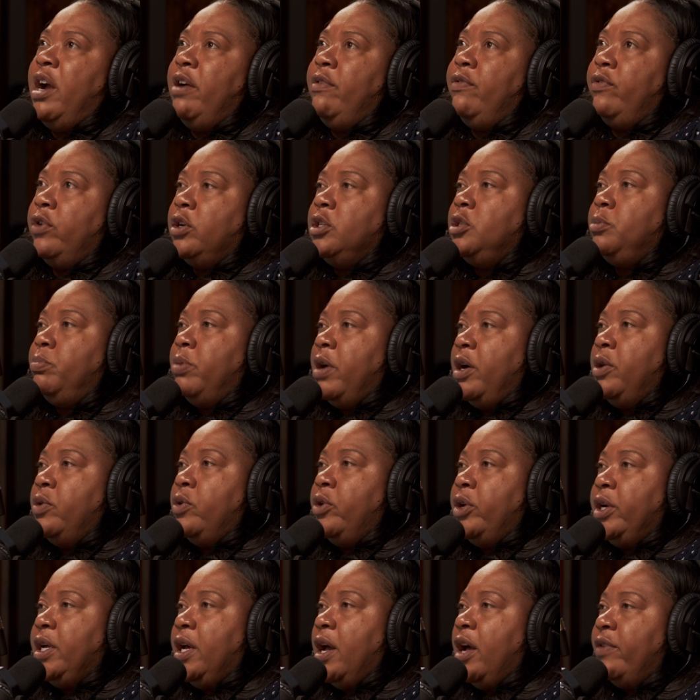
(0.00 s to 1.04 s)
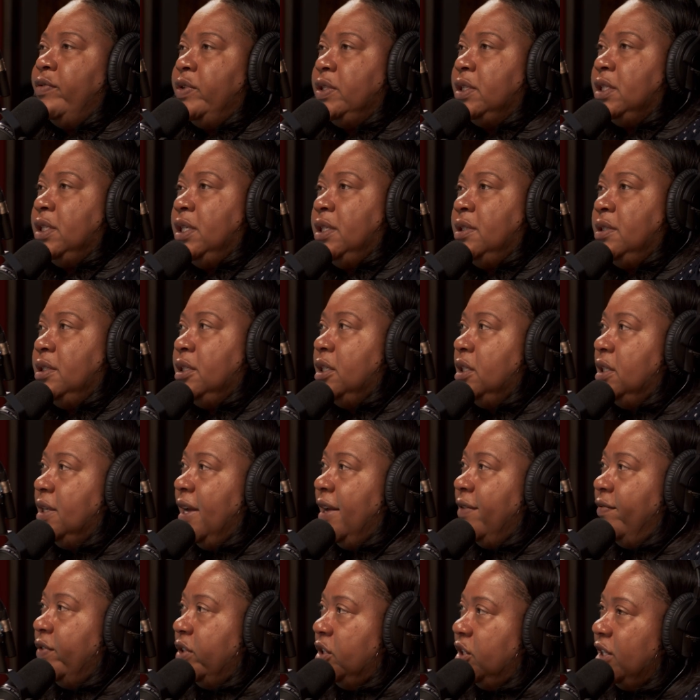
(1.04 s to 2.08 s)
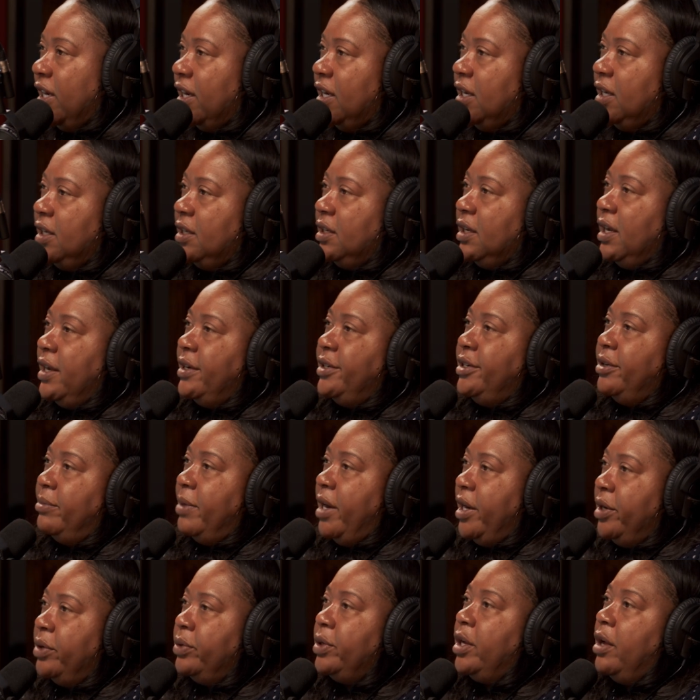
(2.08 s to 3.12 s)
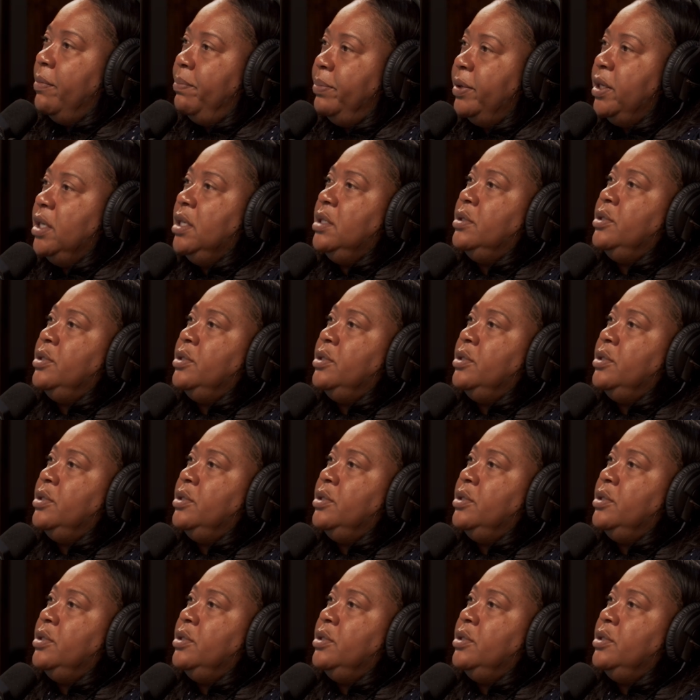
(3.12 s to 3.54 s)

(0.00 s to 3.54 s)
first priority obviously is to Dave and Jenny and to my own company.